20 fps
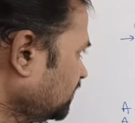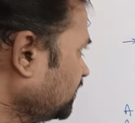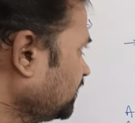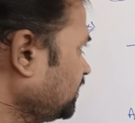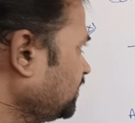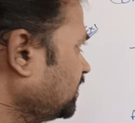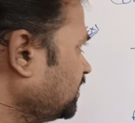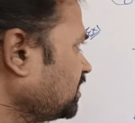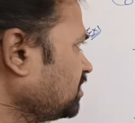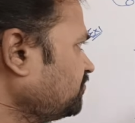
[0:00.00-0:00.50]

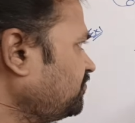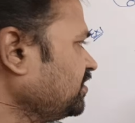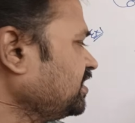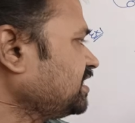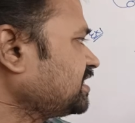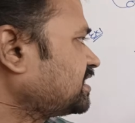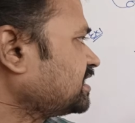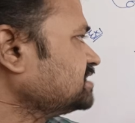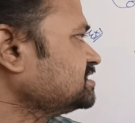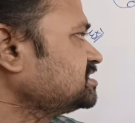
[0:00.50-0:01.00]
here if
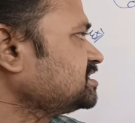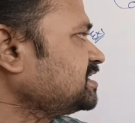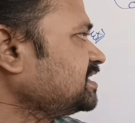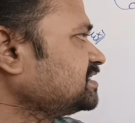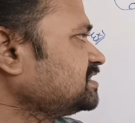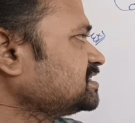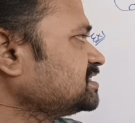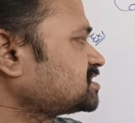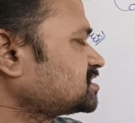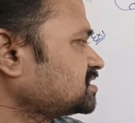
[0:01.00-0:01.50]
we consider
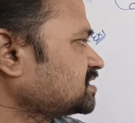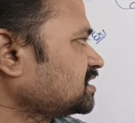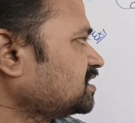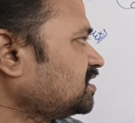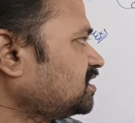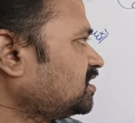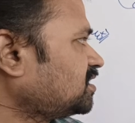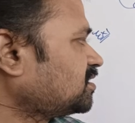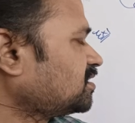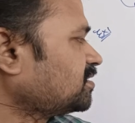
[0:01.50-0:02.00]
this
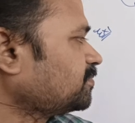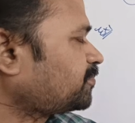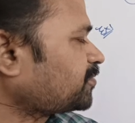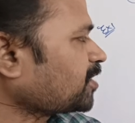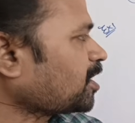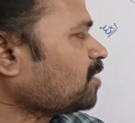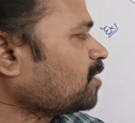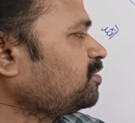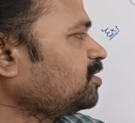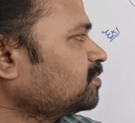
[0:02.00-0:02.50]
uh,
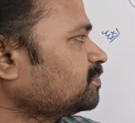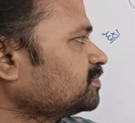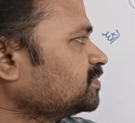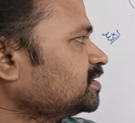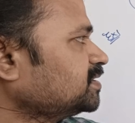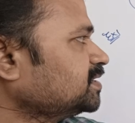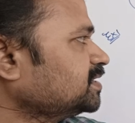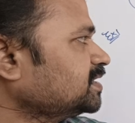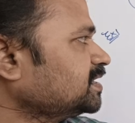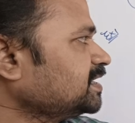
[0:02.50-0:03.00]
problem,
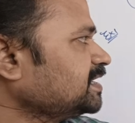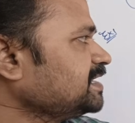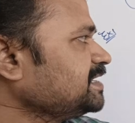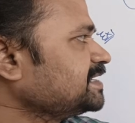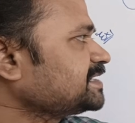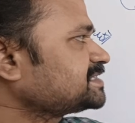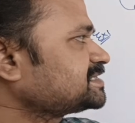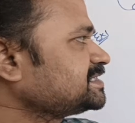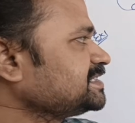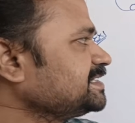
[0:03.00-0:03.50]

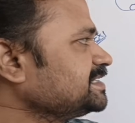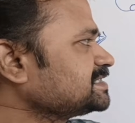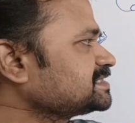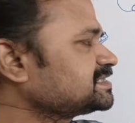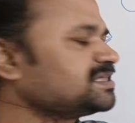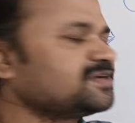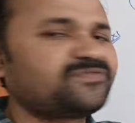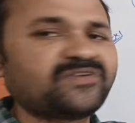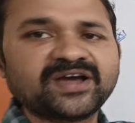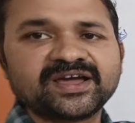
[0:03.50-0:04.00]
here C is
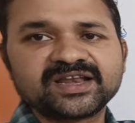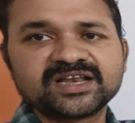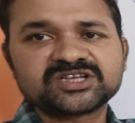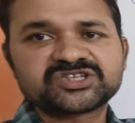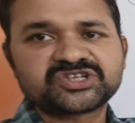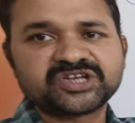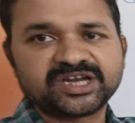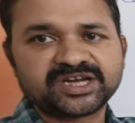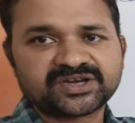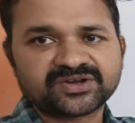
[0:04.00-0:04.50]
the final
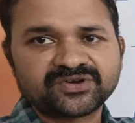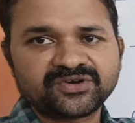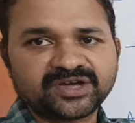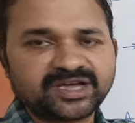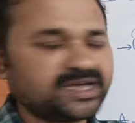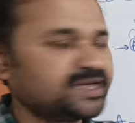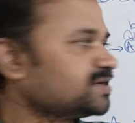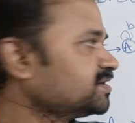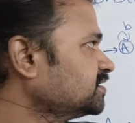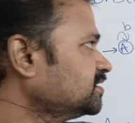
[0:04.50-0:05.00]
state,
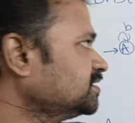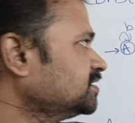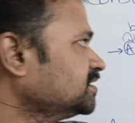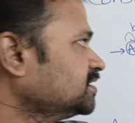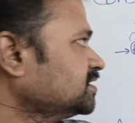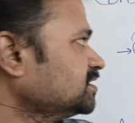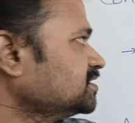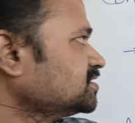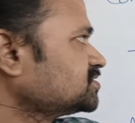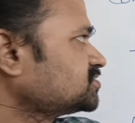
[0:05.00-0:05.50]
okay.
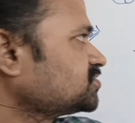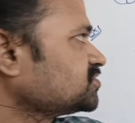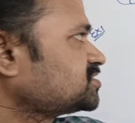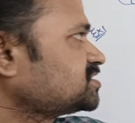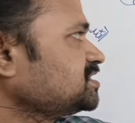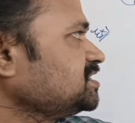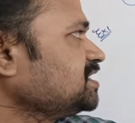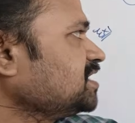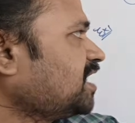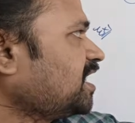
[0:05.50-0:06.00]
So
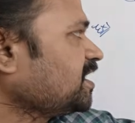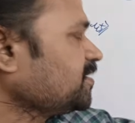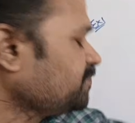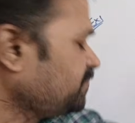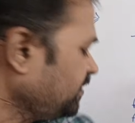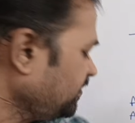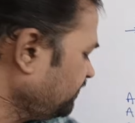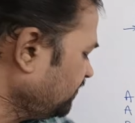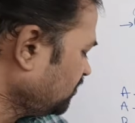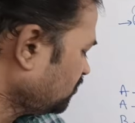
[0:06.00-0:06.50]
C and
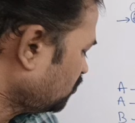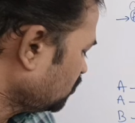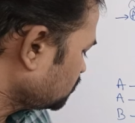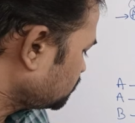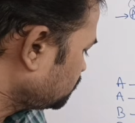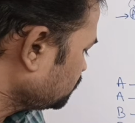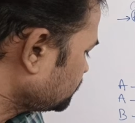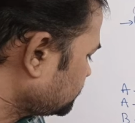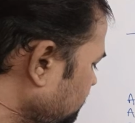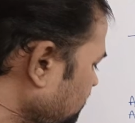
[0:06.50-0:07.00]
B will goes
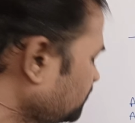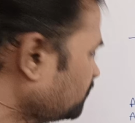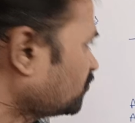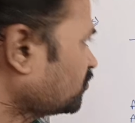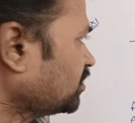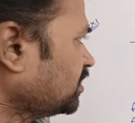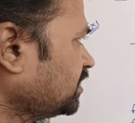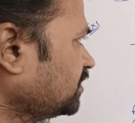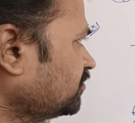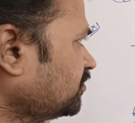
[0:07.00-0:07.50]
to C
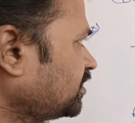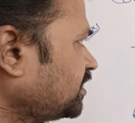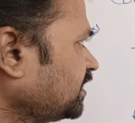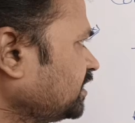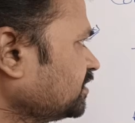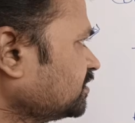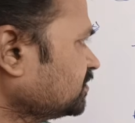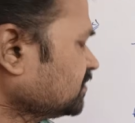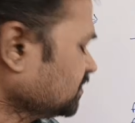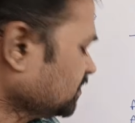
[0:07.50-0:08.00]
only,
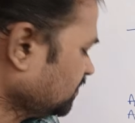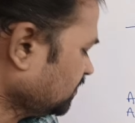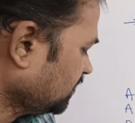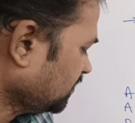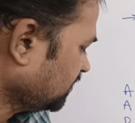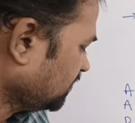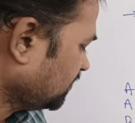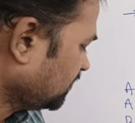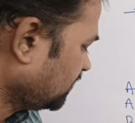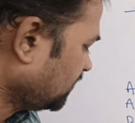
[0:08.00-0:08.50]
okay.
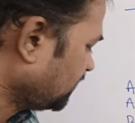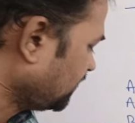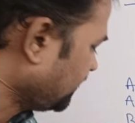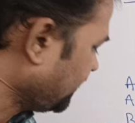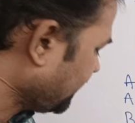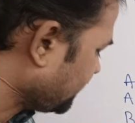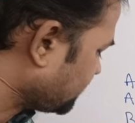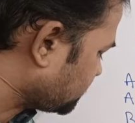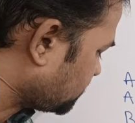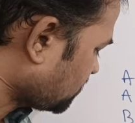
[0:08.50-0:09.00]

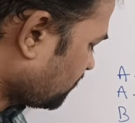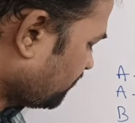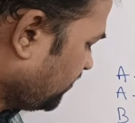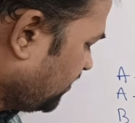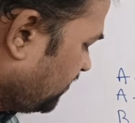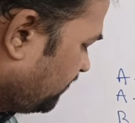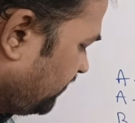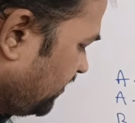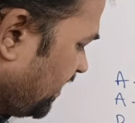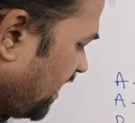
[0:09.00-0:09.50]
Next,
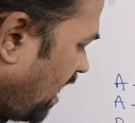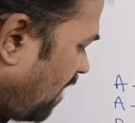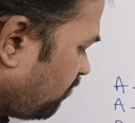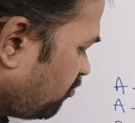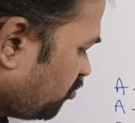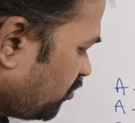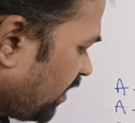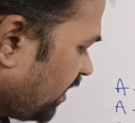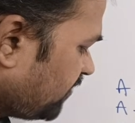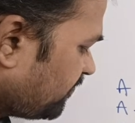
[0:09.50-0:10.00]
we, we have
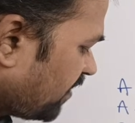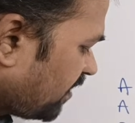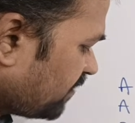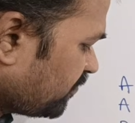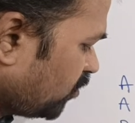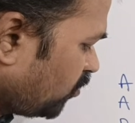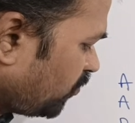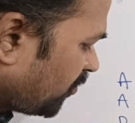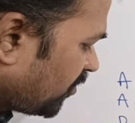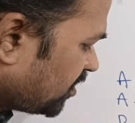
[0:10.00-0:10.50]
to write one
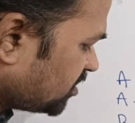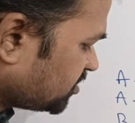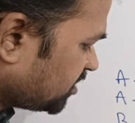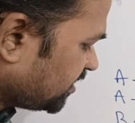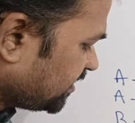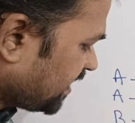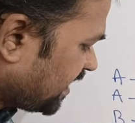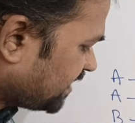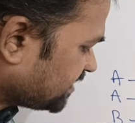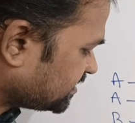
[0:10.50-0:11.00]
more
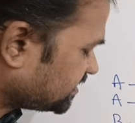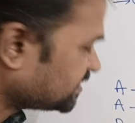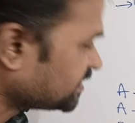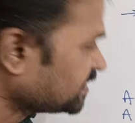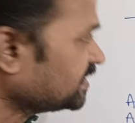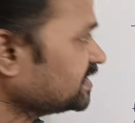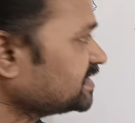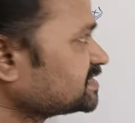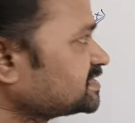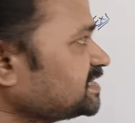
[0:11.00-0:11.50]
production Yes,
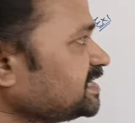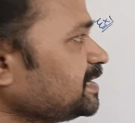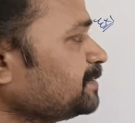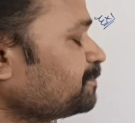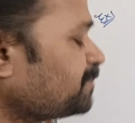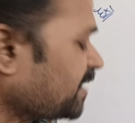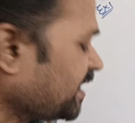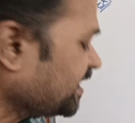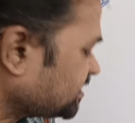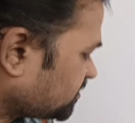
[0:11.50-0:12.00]
C
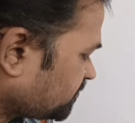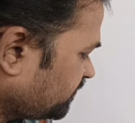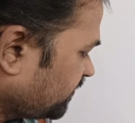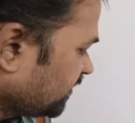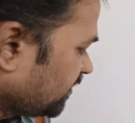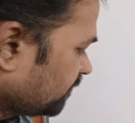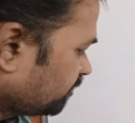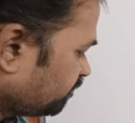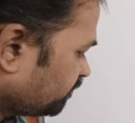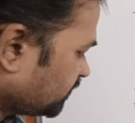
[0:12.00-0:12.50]
implies
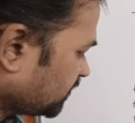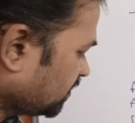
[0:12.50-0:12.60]
B.